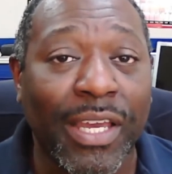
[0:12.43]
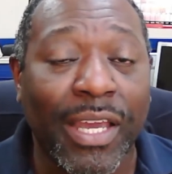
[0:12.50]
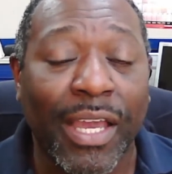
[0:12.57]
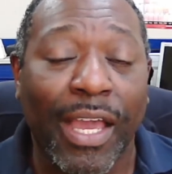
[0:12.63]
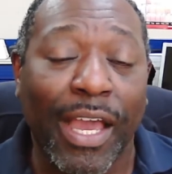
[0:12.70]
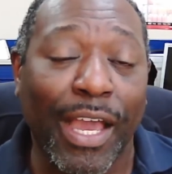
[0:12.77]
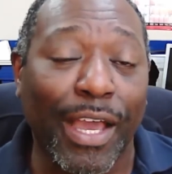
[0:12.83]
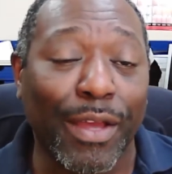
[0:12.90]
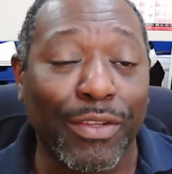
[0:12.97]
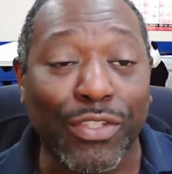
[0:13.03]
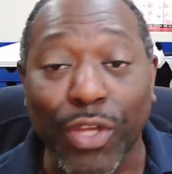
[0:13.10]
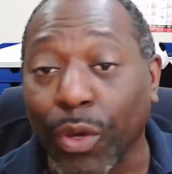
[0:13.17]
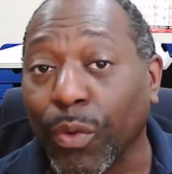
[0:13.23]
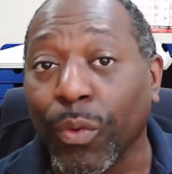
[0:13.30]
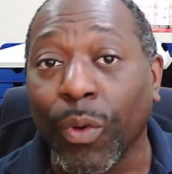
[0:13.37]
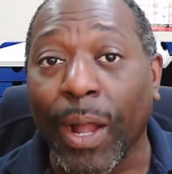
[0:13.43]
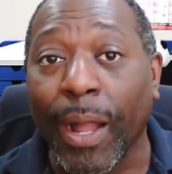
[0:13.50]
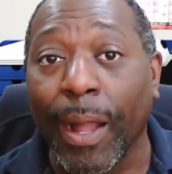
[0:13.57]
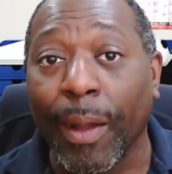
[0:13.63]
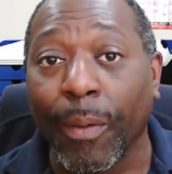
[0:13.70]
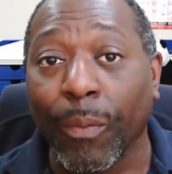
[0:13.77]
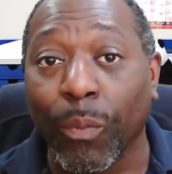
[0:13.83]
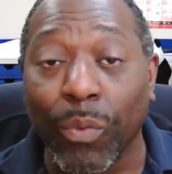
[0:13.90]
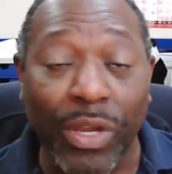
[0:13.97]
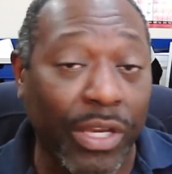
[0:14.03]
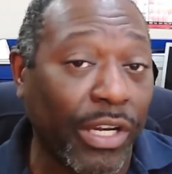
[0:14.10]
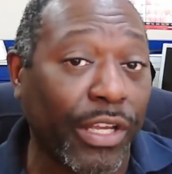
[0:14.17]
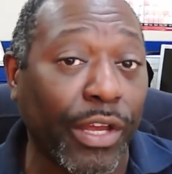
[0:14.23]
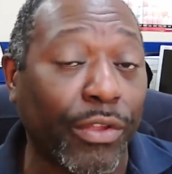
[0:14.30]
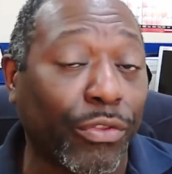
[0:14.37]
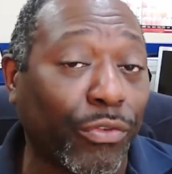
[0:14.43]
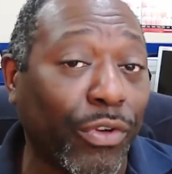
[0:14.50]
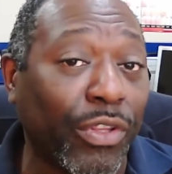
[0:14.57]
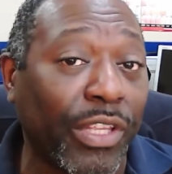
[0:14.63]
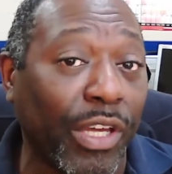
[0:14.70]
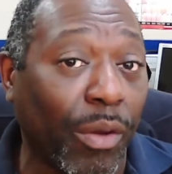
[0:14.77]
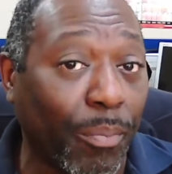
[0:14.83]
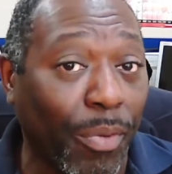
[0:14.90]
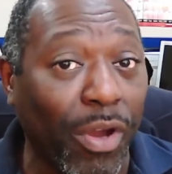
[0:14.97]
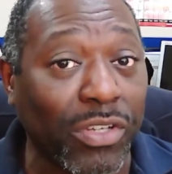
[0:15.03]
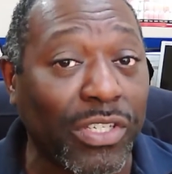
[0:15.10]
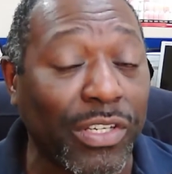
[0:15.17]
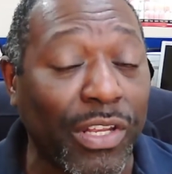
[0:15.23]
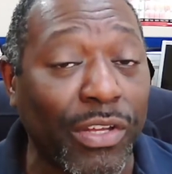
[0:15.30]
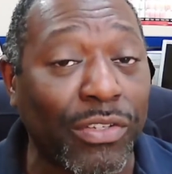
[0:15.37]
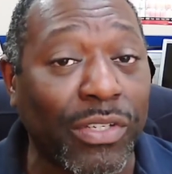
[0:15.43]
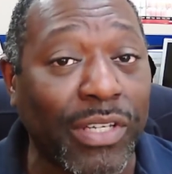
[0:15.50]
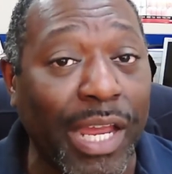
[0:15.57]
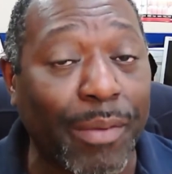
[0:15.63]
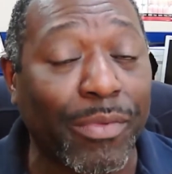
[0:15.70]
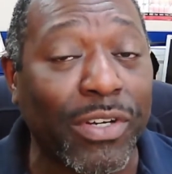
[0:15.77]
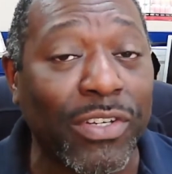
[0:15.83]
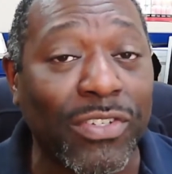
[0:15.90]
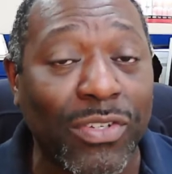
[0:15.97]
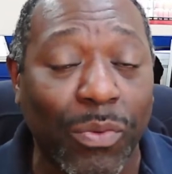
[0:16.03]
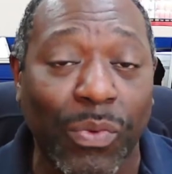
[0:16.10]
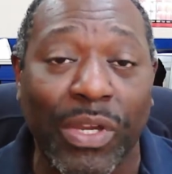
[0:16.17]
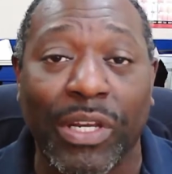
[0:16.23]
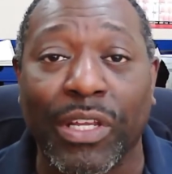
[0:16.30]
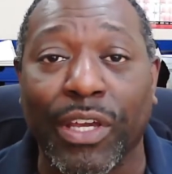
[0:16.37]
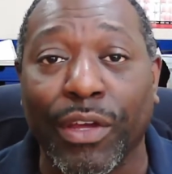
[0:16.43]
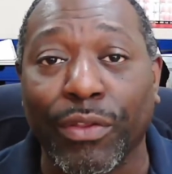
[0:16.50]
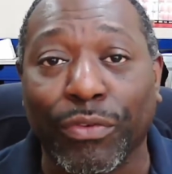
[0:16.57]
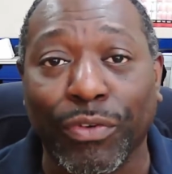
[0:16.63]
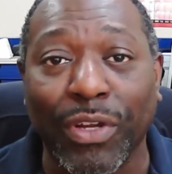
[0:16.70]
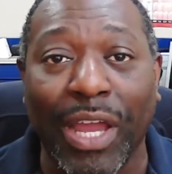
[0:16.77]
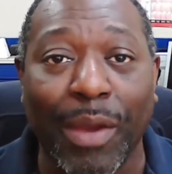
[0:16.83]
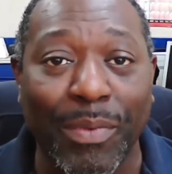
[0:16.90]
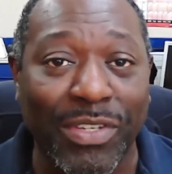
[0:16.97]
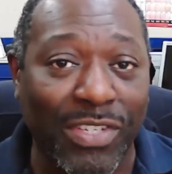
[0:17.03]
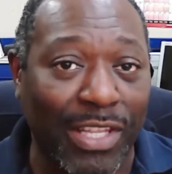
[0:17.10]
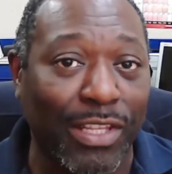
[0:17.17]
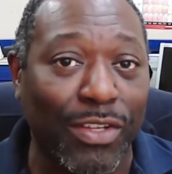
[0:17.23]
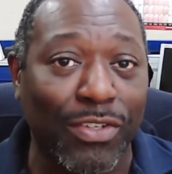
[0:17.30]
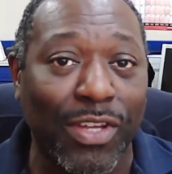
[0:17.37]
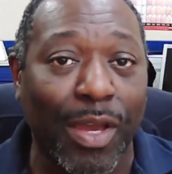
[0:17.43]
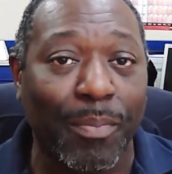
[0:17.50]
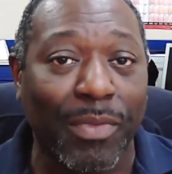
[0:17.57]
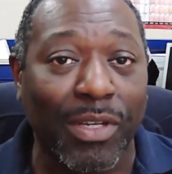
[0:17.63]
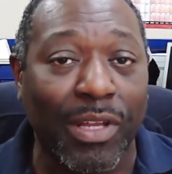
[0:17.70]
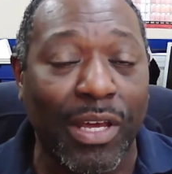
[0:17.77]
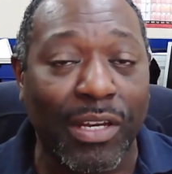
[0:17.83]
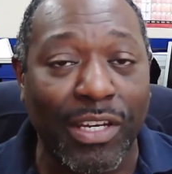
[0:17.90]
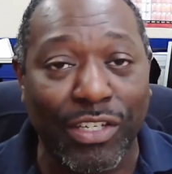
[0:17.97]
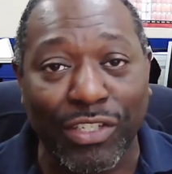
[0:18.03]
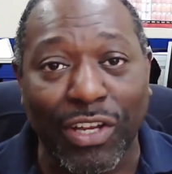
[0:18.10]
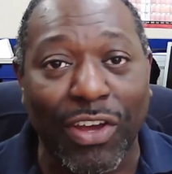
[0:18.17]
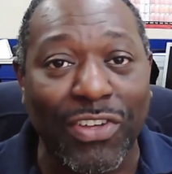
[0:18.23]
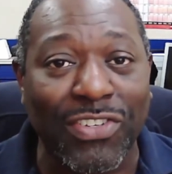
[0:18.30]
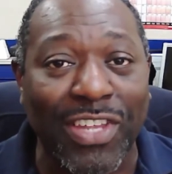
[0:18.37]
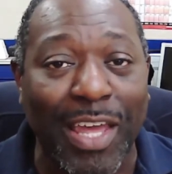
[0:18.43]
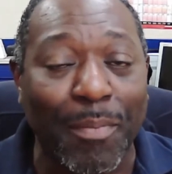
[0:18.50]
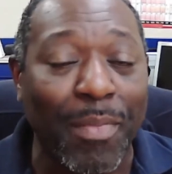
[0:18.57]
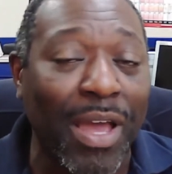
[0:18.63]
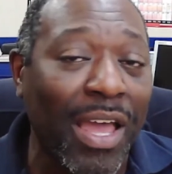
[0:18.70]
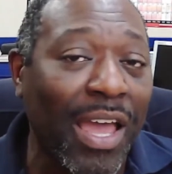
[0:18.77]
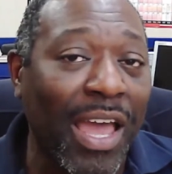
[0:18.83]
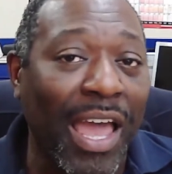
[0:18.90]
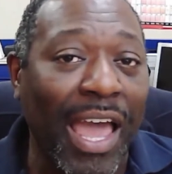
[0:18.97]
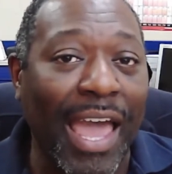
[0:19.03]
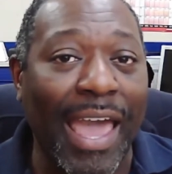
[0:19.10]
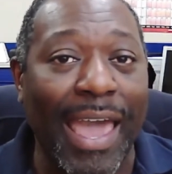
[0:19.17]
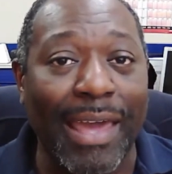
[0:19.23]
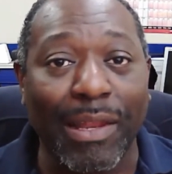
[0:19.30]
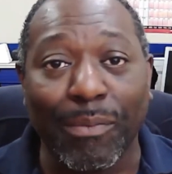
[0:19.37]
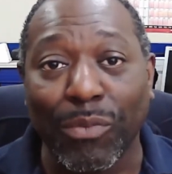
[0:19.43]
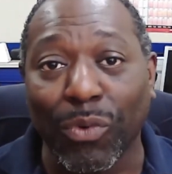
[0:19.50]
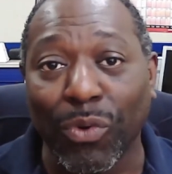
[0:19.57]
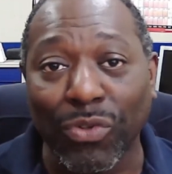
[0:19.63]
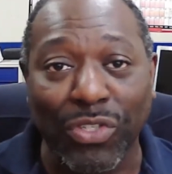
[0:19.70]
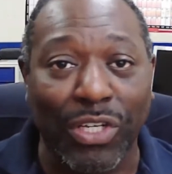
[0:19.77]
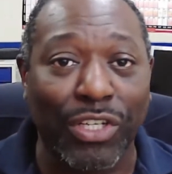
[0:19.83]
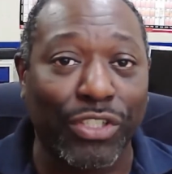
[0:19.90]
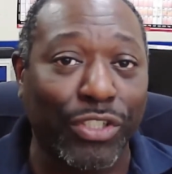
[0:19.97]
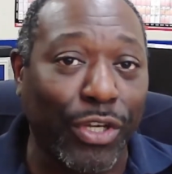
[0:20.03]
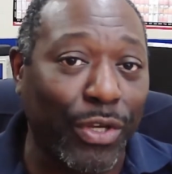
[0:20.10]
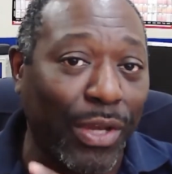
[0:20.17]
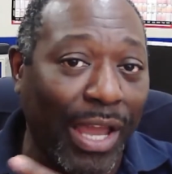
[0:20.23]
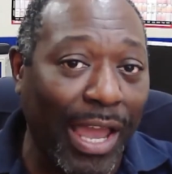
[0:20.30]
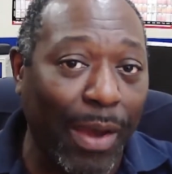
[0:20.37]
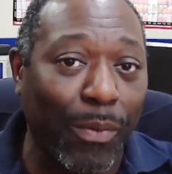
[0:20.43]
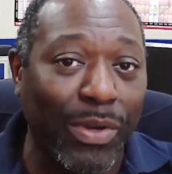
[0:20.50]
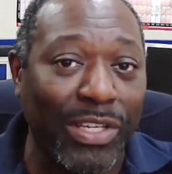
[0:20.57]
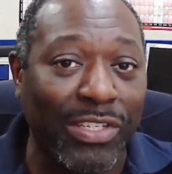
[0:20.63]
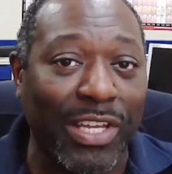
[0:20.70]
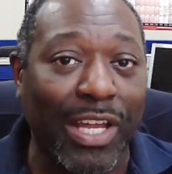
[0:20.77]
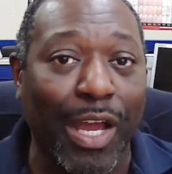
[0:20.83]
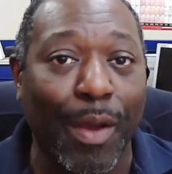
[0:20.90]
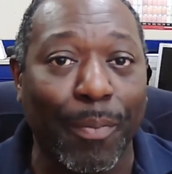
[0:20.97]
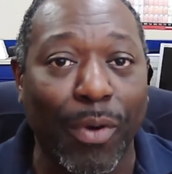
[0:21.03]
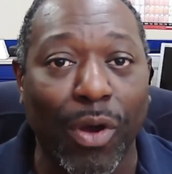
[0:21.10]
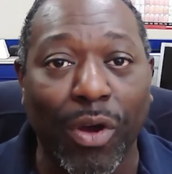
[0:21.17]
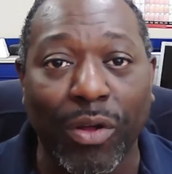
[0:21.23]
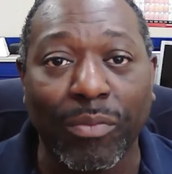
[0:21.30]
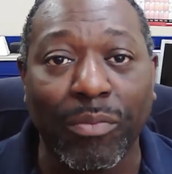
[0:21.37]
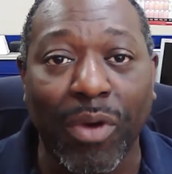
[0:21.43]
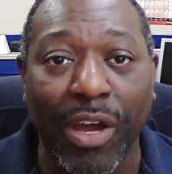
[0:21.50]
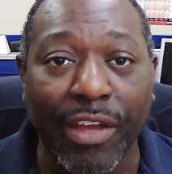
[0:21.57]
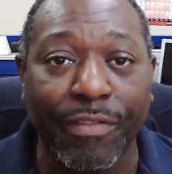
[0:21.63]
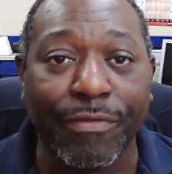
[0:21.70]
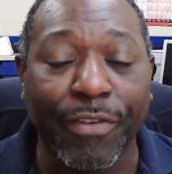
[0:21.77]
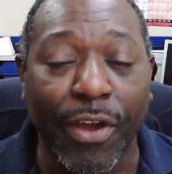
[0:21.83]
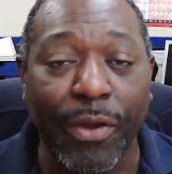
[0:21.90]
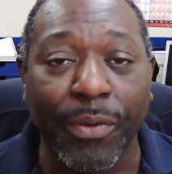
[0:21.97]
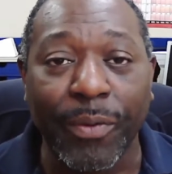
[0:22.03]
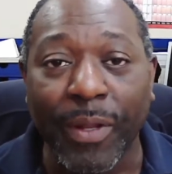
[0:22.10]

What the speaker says: We're going to go through the unboxing of those cameras, we're going to go through how we set those up and initialize them, and I'm also going to show you how we set it up on my phone.